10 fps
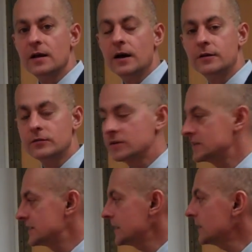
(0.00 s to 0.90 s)
Under the
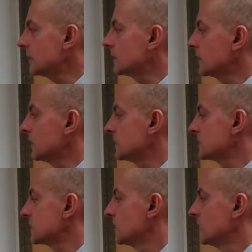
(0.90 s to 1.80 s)
second
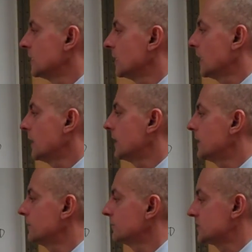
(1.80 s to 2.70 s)
test,
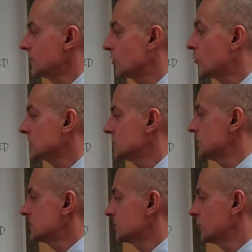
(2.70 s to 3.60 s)
some courts use